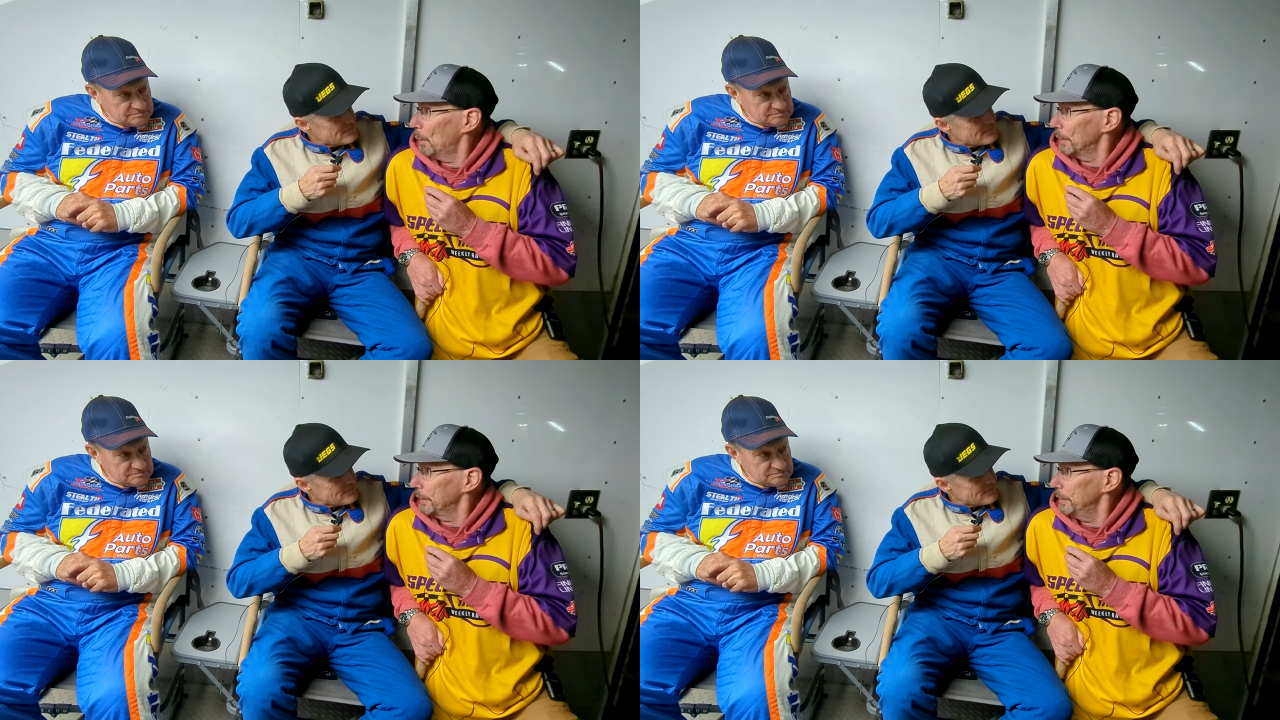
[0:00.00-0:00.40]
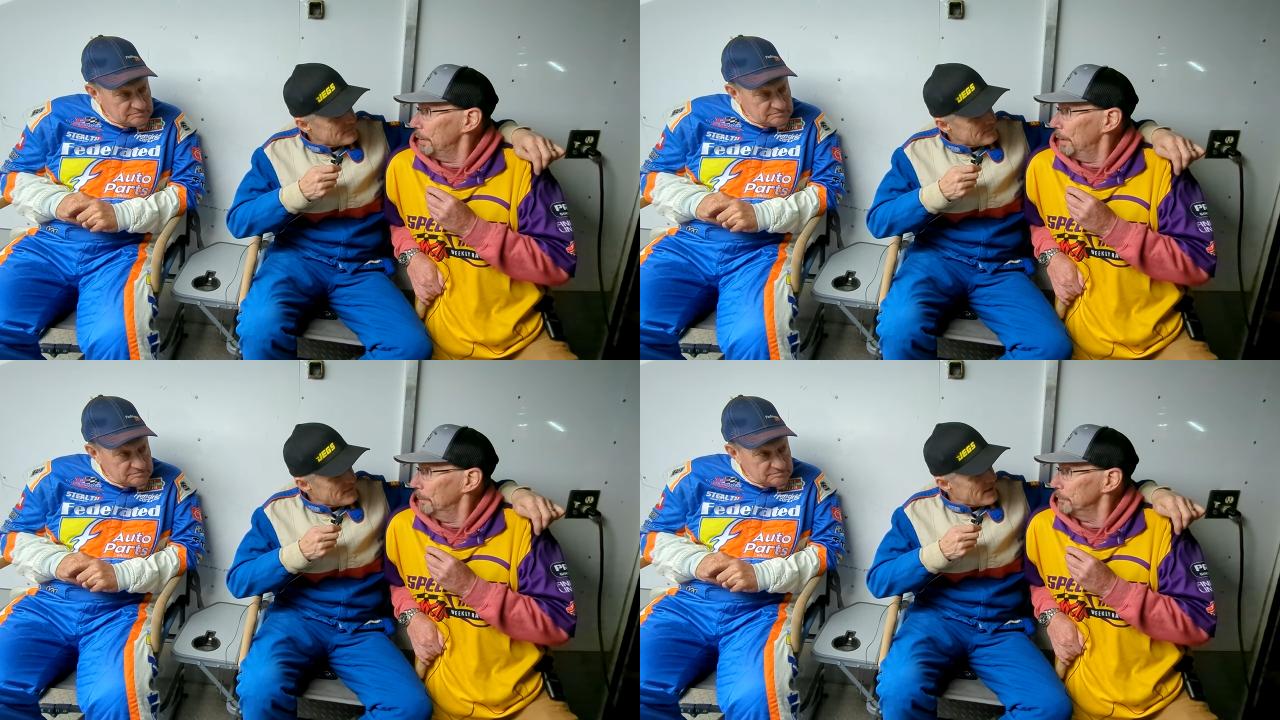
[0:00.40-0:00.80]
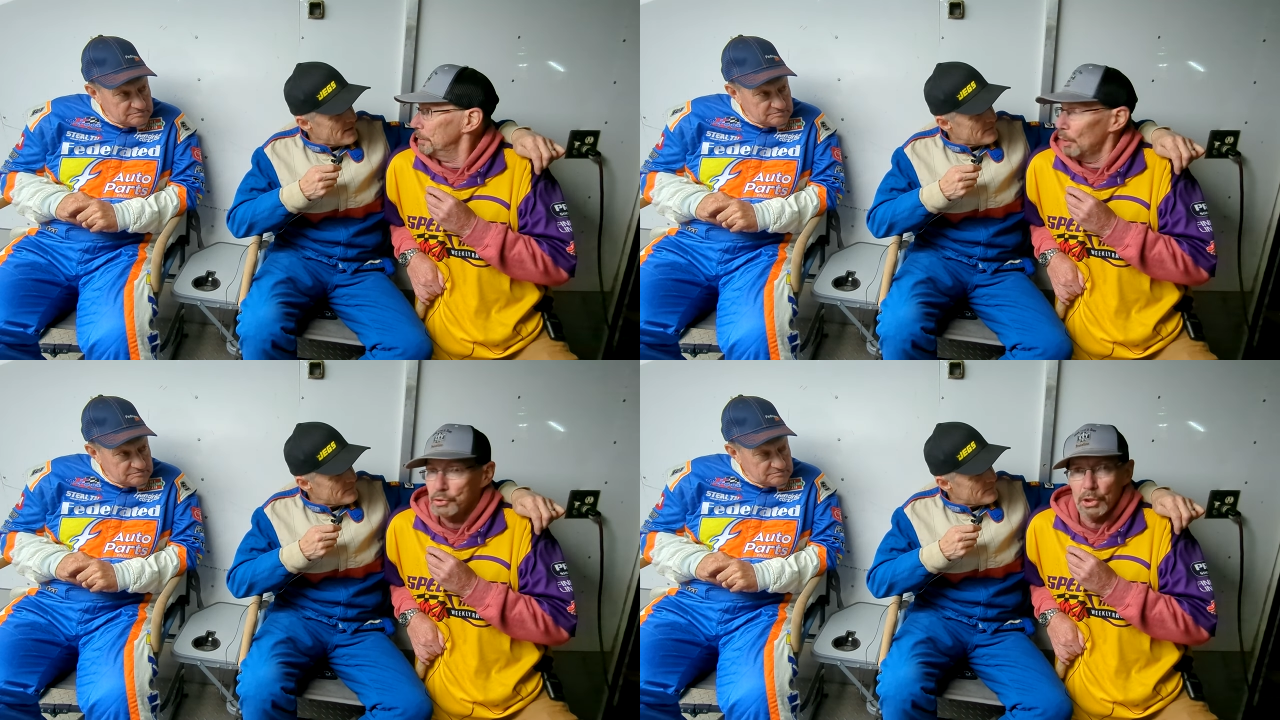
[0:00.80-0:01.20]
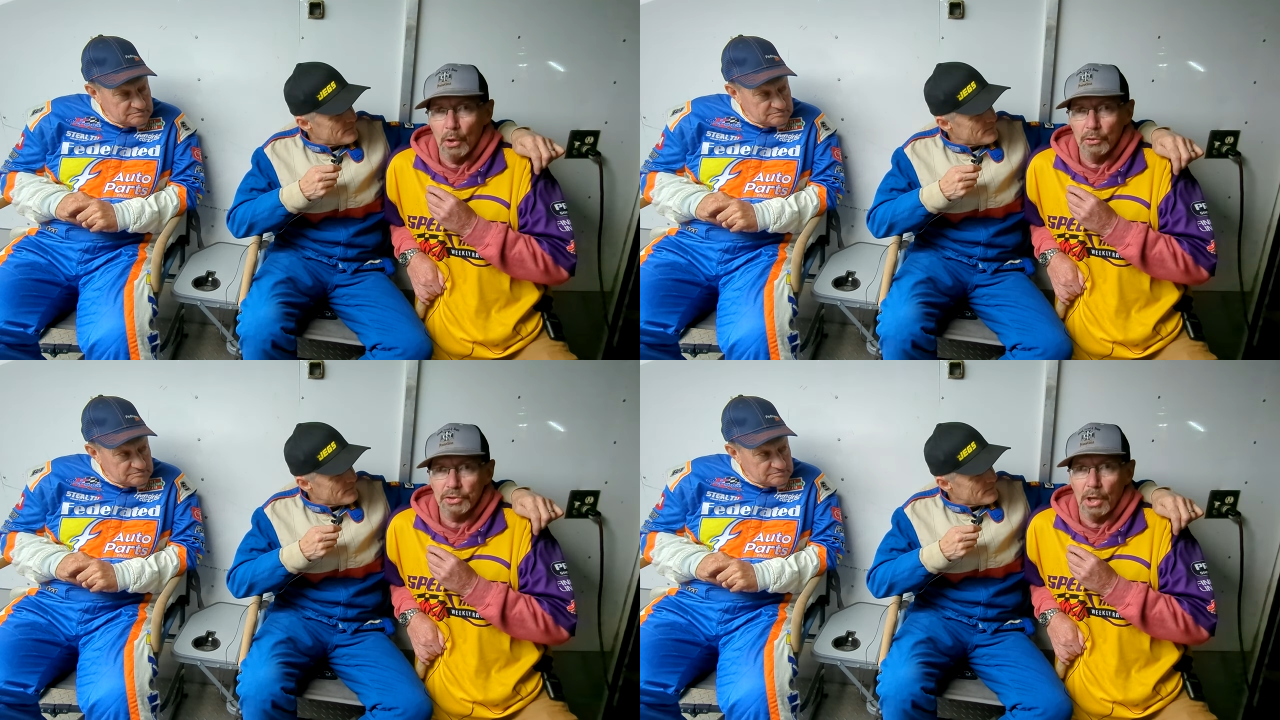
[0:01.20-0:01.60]
Speaker 1: Morgan. Um, you know,
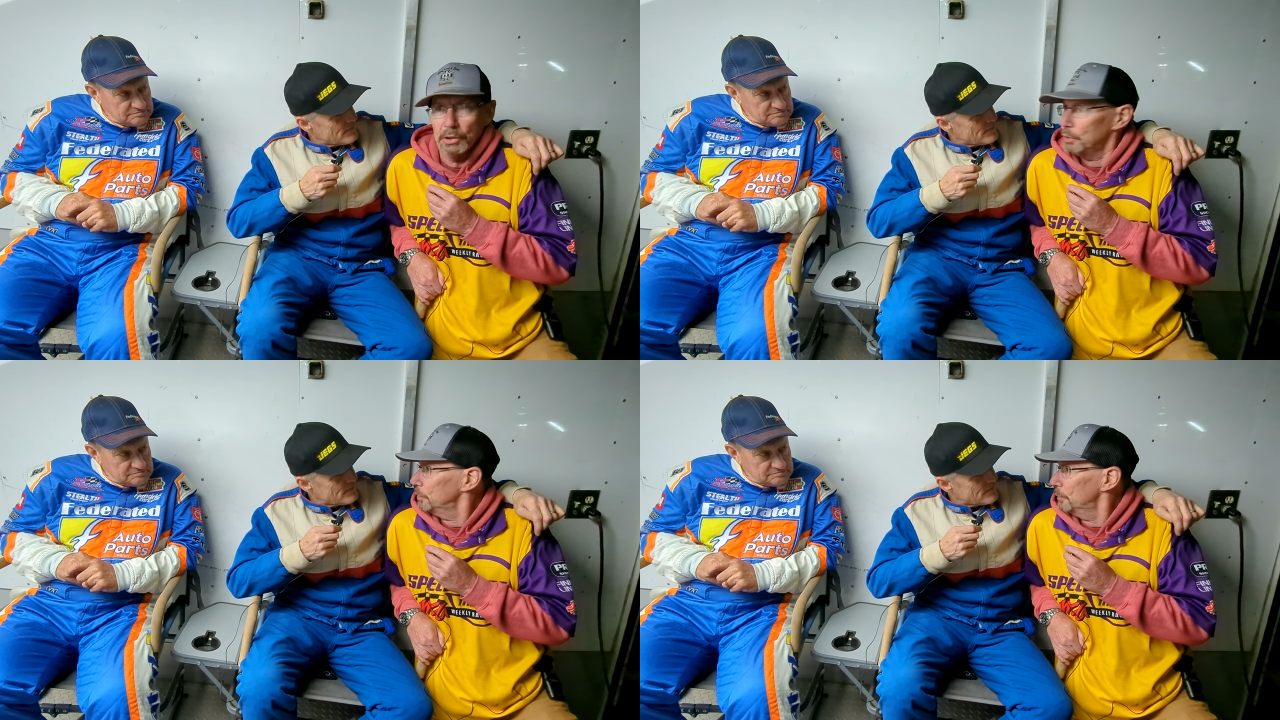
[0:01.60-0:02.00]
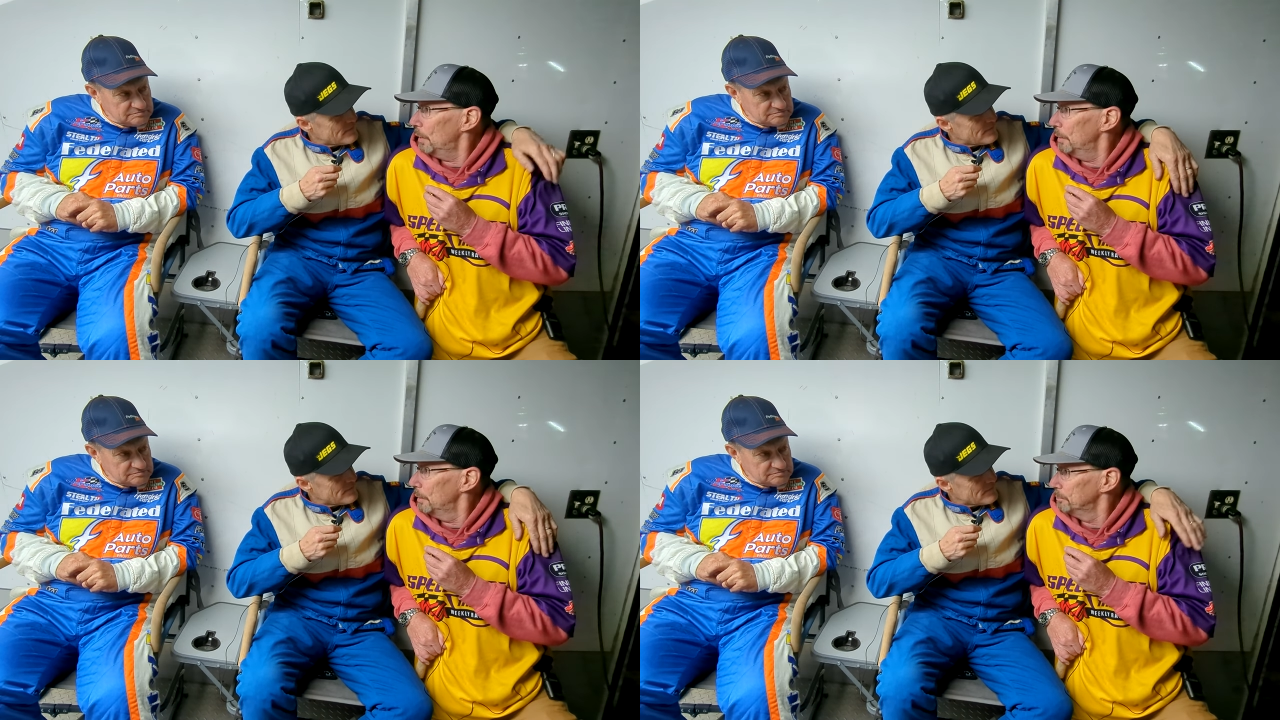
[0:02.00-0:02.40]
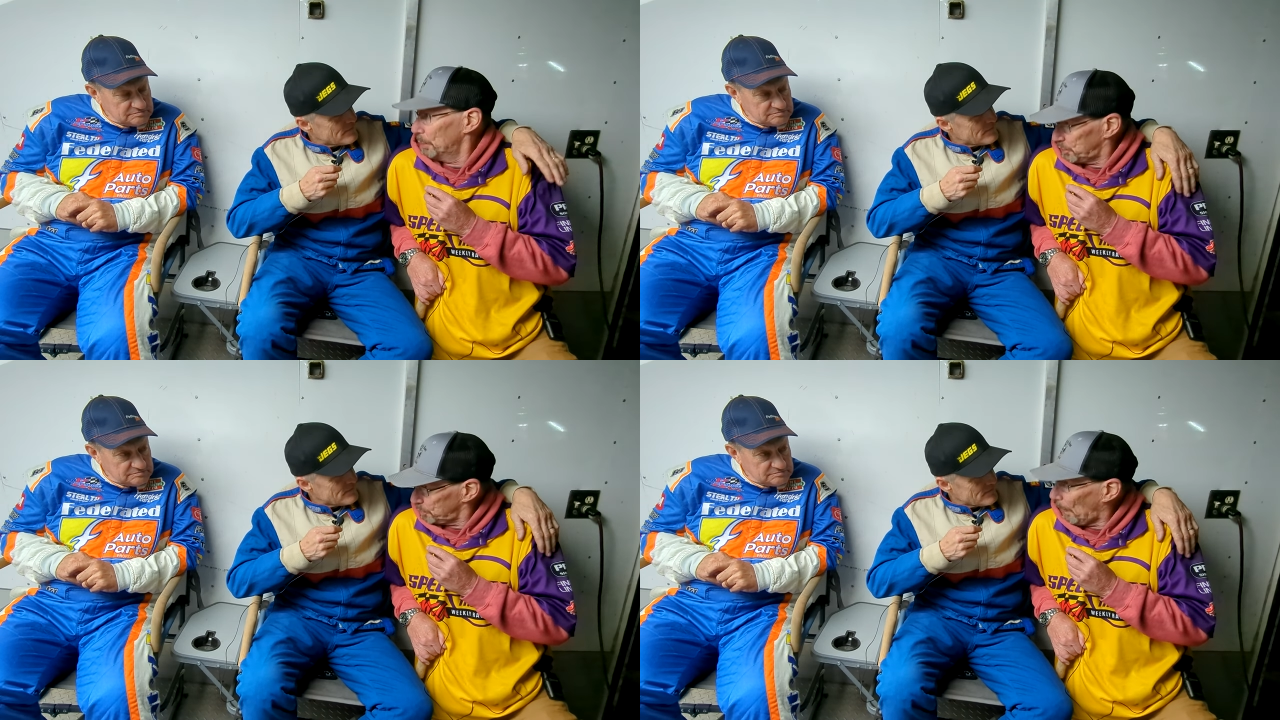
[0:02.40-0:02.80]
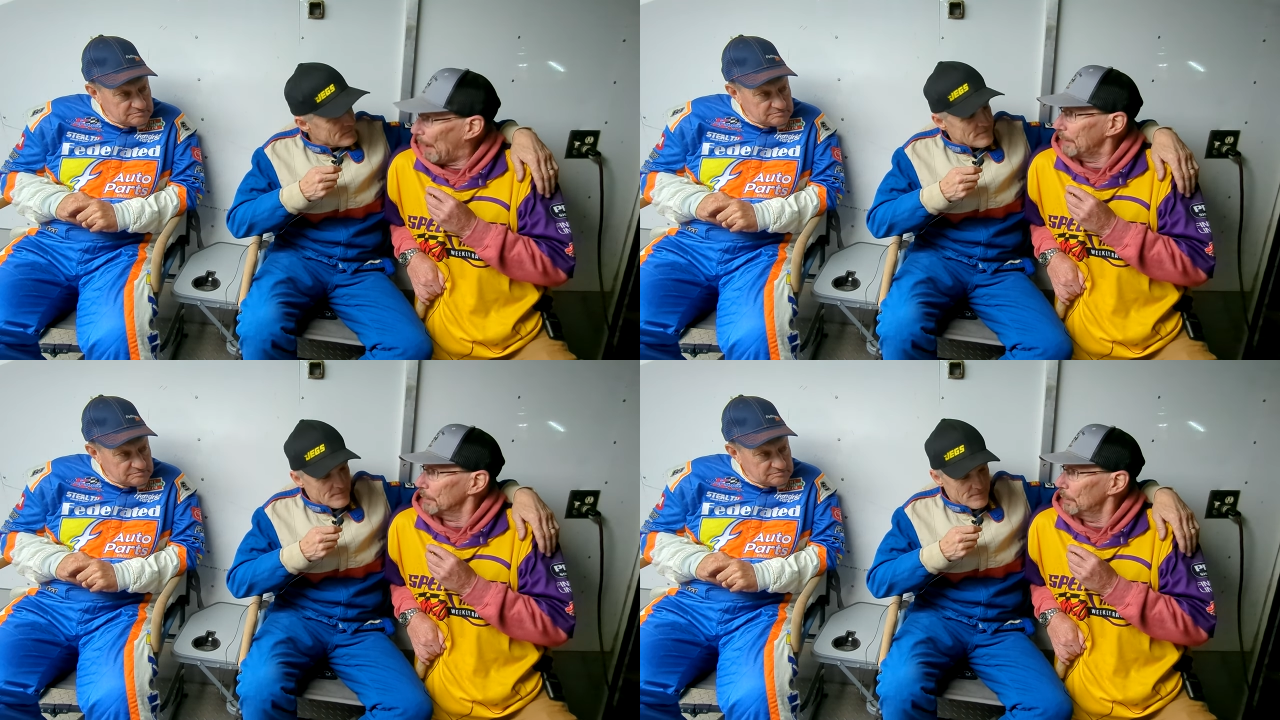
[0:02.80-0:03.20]
Joe's uncle, Butch
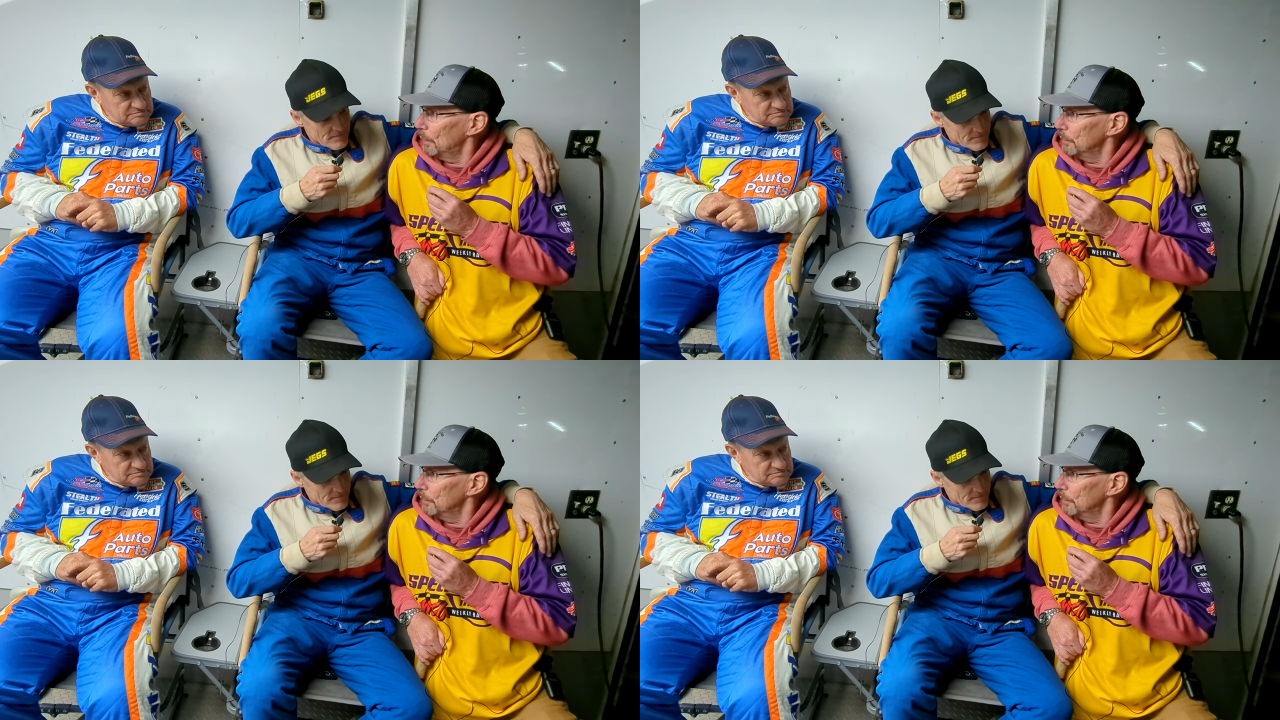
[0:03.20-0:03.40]
Spiker,